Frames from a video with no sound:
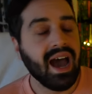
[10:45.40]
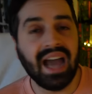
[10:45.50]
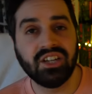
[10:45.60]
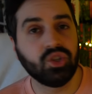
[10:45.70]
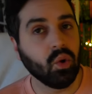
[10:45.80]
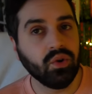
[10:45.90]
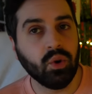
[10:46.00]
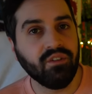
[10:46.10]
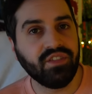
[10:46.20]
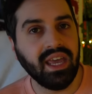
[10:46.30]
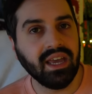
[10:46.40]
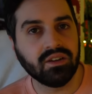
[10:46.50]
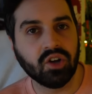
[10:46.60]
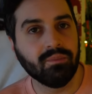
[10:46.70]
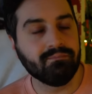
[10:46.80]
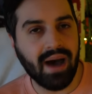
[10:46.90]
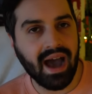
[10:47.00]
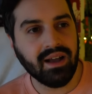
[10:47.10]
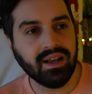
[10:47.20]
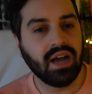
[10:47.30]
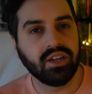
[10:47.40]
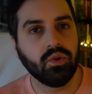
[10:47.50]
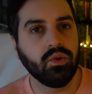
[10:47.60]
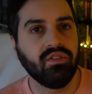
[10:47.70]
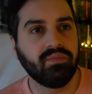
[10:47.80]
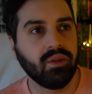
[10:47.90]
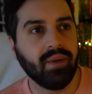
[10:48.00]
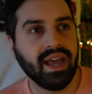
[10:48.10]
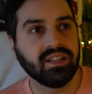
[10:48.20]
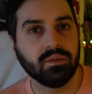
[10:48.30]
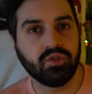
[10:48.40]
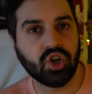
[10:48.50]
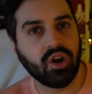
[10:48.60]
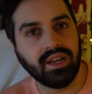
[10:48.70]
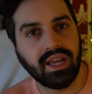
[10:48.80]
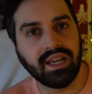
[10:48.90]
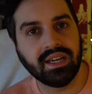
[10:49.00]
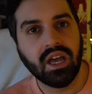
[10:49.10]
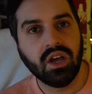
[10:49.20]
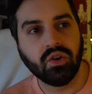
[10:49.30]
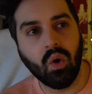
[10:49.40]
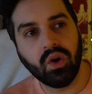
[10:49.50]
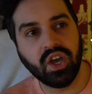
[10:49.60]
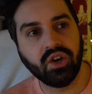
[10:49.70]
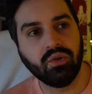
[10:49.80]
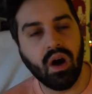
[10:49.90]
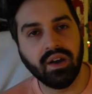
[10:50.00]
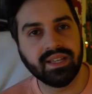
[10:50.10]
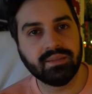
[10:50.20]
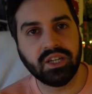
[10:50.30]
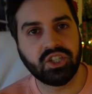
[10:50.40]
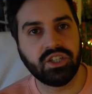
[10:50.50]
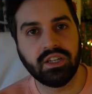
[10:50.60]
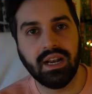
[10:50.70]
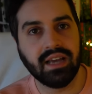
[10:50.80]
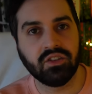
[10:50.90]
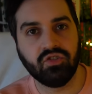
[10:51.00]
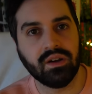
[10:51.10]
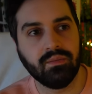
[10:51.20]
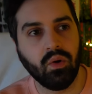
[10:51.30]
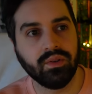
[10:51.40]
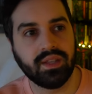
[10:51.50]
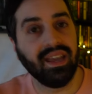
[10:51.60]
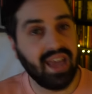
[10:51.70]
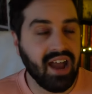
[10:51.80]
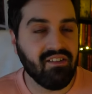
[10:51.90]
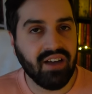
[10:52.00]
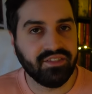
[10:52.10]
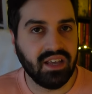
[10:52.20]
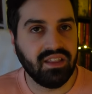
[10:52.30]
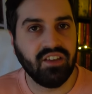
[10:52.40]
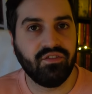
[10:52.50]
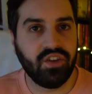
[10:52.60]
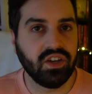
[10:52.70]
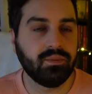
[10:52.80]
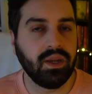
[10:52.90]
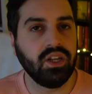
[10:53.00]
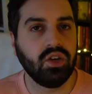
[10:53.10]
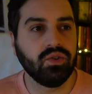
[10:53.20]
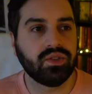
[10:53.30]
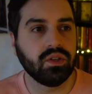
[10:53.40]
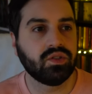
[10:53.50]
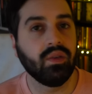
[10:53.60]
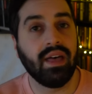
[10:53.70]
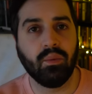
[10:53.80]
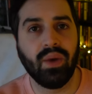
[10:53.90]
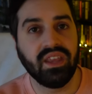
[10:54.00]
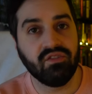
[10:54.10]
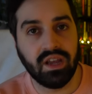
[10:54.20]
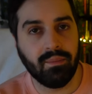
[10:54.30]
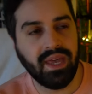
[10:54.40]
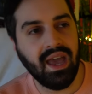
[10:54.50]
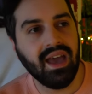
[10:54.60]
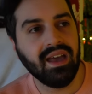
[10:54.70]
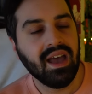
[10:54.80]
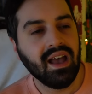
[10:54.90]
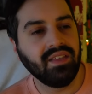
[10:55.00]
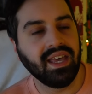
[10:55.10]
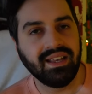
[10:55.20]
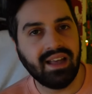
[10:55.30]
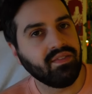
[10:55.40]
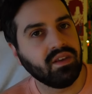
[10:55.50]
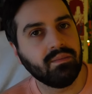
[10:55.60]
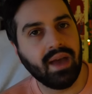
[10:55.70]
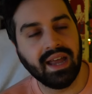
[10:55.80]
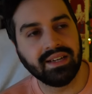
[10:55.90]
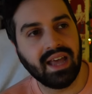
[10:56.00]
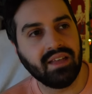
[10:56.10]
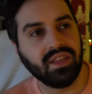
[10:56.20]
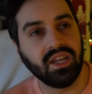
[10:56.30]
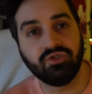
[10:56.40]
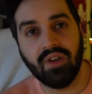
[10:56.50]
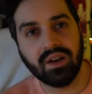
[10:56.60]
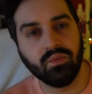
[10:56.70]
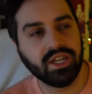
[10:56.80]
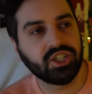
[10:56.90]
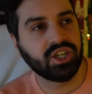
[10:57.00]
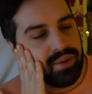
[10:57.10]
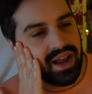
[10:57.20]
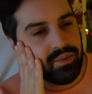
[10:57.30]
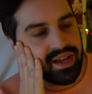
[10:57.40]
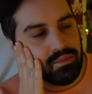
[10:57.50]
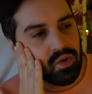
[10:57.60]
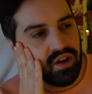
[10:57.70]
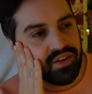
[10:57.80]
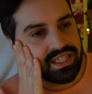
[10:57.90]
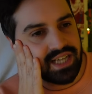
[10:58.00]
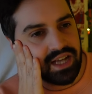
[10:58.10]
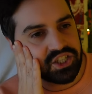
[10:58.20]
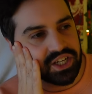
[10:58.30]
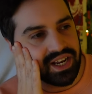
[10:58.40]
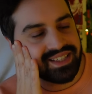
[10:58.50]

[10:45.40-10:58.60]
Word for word: I don't know if they come back. I don't know if Bulma ends up joining Goku on his mission to collect the Dragon Balls a year after they've first been used so that when they reappear, they can get them and get the Dragon Wish. But anyway, I keep going off on a tangent.